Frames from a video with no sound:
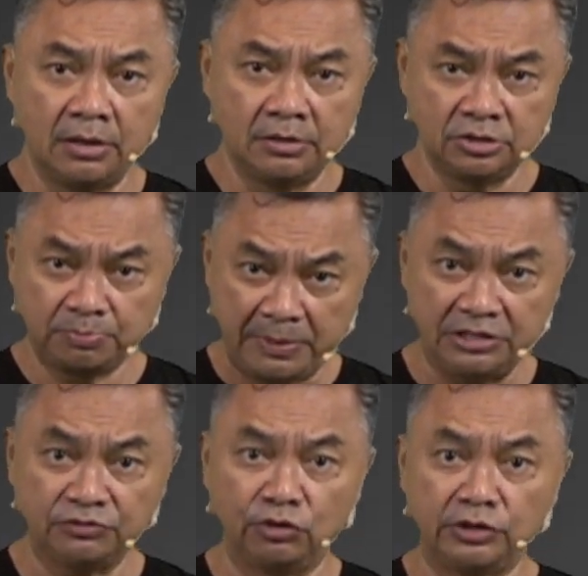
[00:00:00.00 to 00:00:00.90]

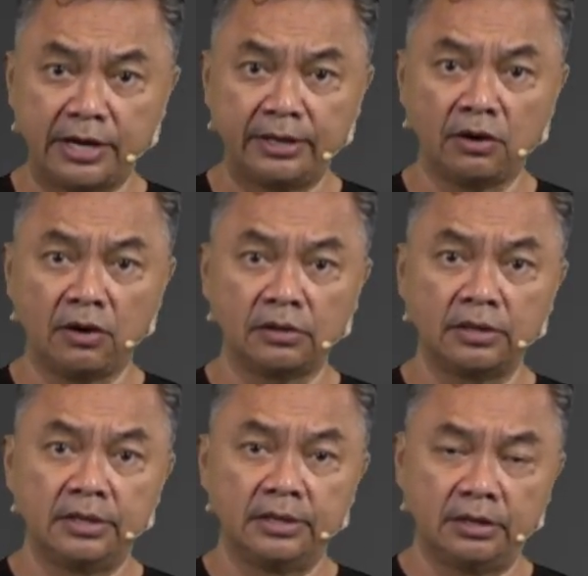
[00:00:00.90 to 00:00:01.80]
space for dialogue,
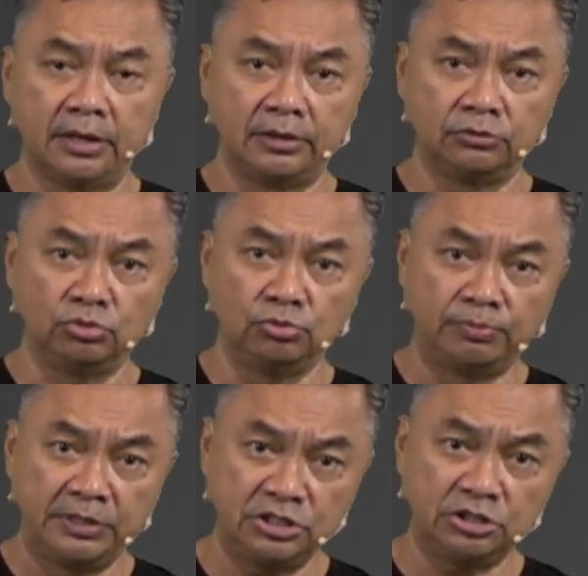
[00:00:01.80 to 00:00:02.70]
to
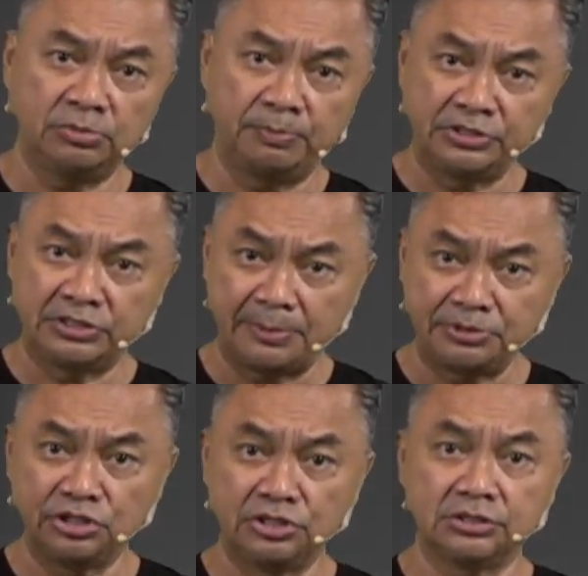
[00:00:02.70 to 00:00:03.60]
bridge
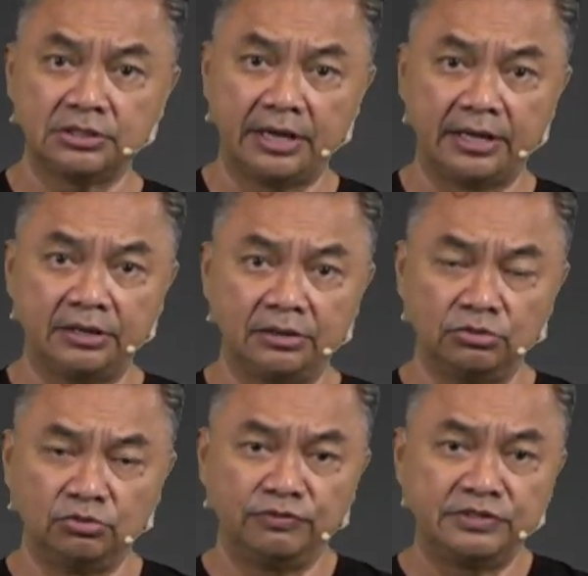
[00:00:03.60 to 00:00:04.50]
perceptions and
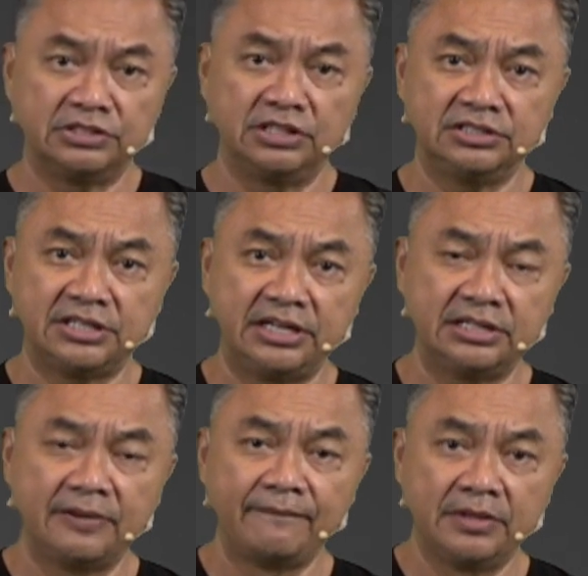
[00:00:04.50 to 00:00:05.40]
to facilitate
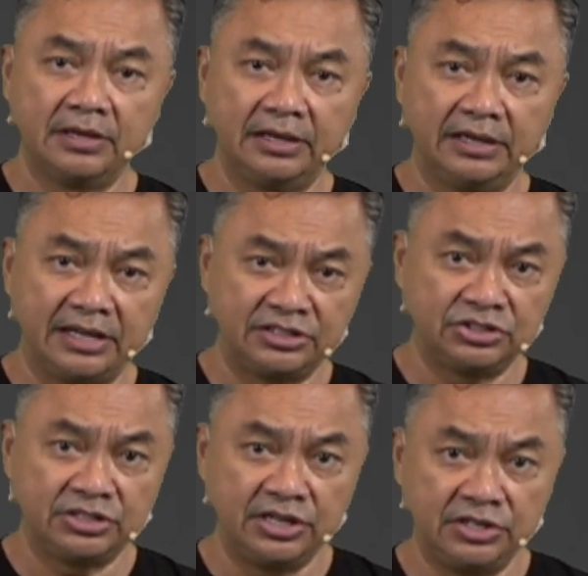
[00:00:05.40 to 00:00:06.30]
an
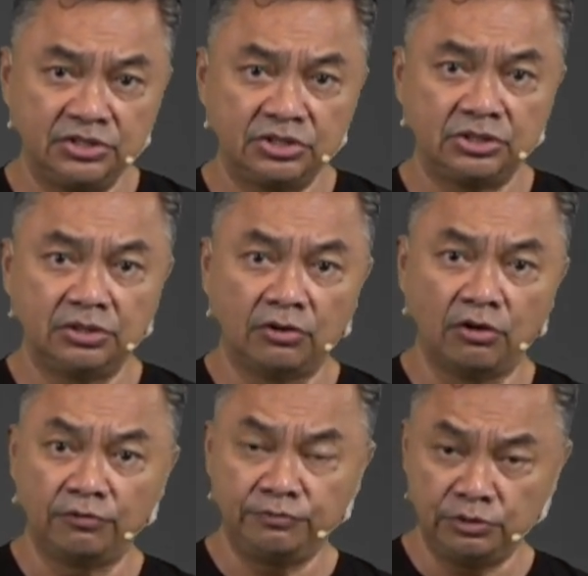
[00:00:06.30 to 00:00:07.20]
exchange
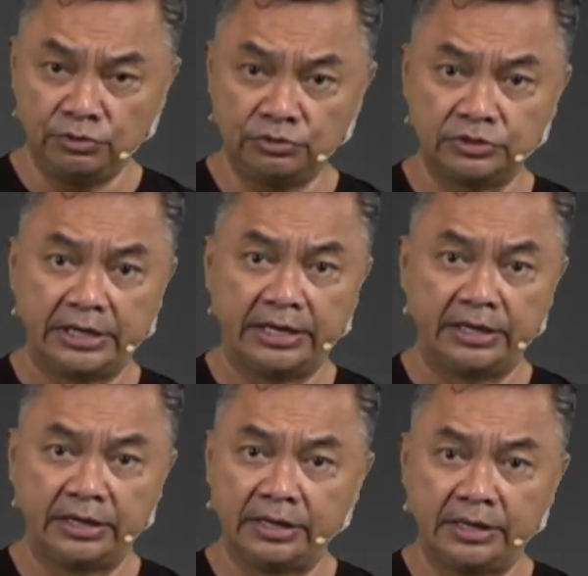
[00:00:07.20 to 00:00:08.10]
of views. And
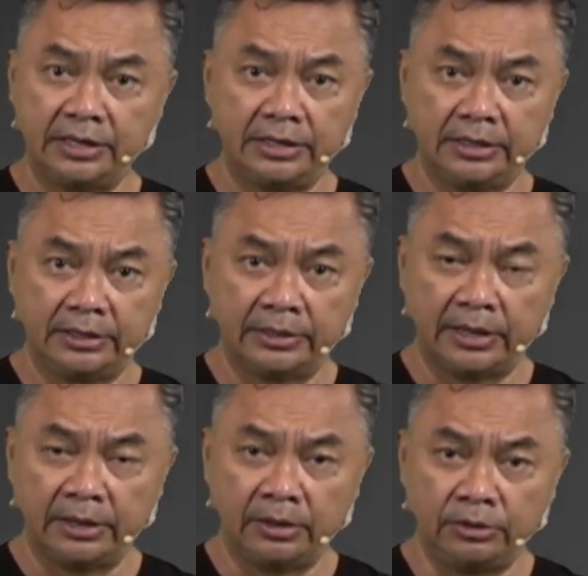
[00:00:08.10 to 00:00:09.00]

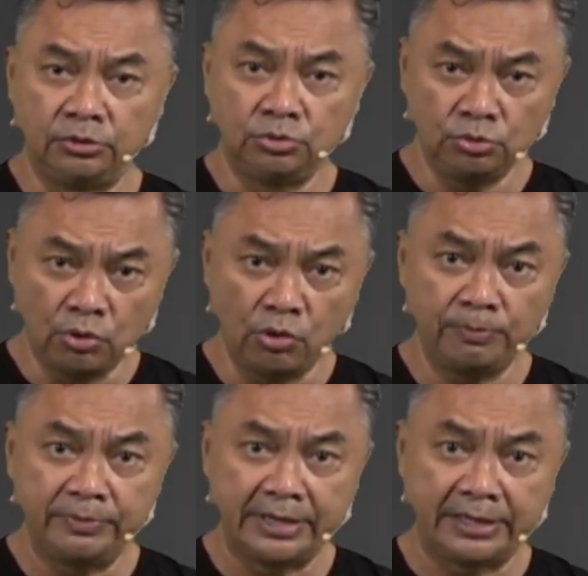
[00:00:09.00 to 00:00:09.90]
I do hope
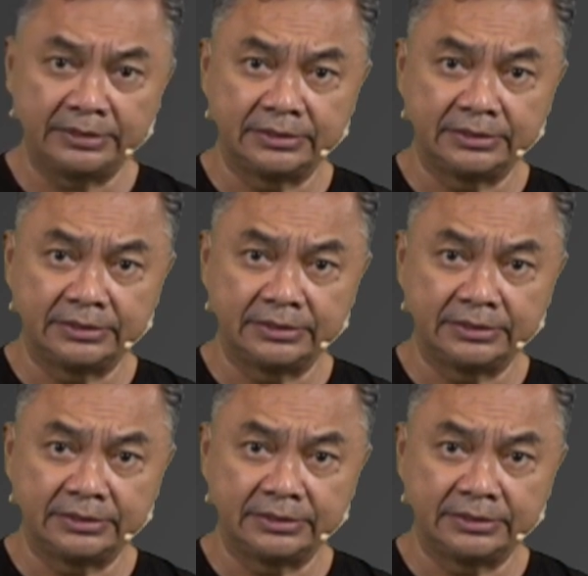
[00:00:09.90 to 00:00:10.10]
that